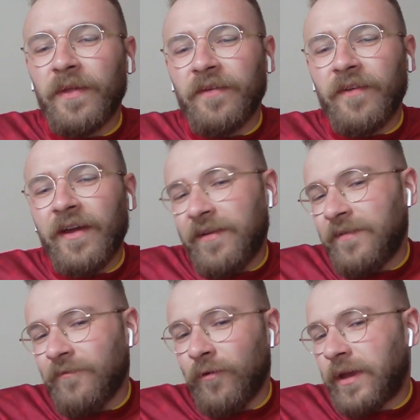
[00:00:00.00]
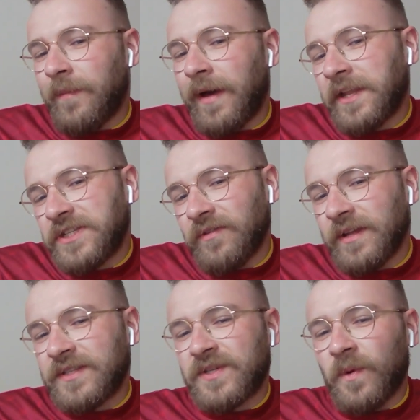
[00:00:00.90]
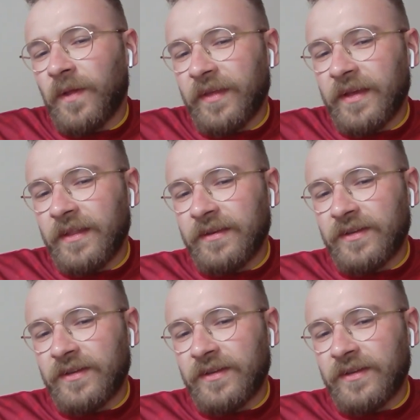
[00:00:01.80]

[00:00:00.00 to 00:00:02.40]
with a very rookie manager and a squad that